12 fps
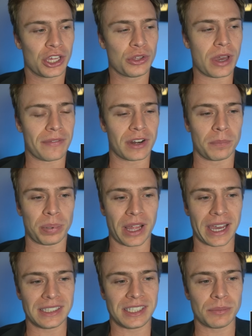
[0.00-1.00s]
You have an
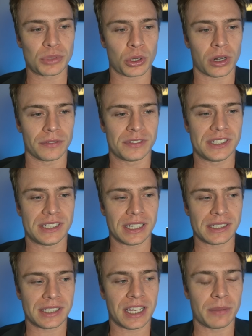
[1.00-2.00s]
implied team total of
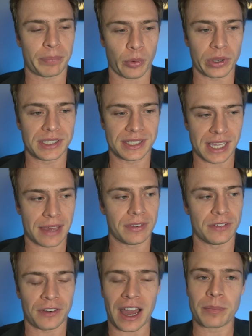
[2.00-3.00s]

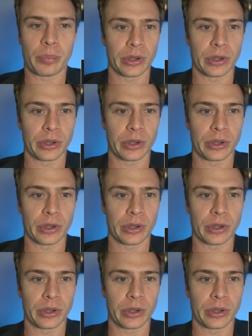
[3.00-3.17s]
16.75